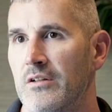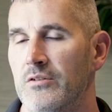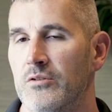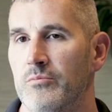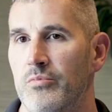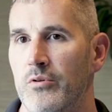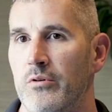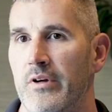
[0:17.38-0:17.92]

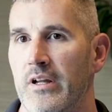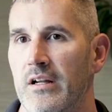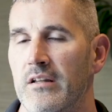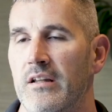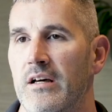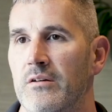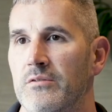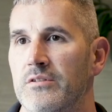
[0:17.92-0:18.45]
So ProGet
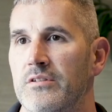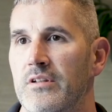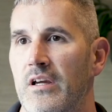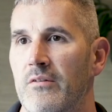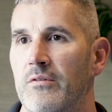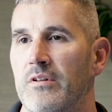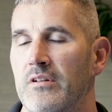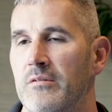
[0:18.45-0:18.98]
allows
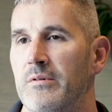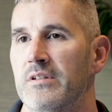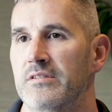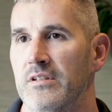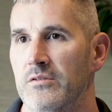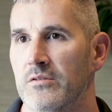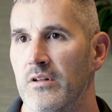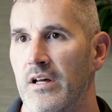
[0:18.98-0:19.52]
everything to be
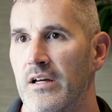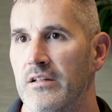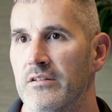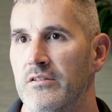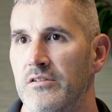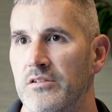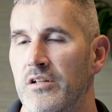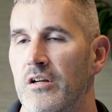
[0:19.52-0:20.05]

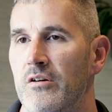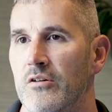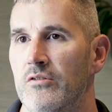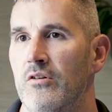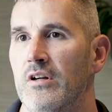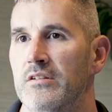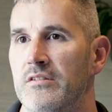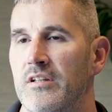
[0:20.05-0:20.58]
centralized to share
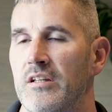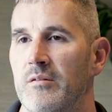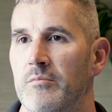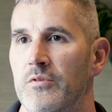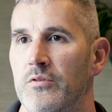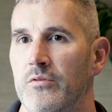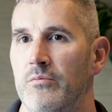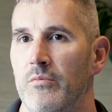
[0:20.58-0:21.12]
across
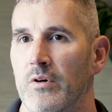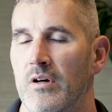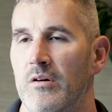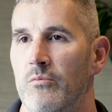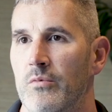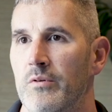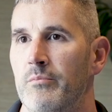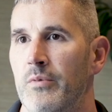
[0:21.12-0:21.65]
teams
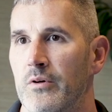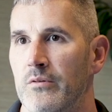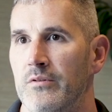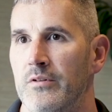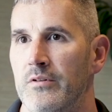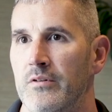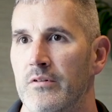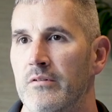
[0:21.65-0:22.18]
with
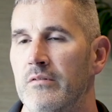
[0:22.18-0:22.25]
builds.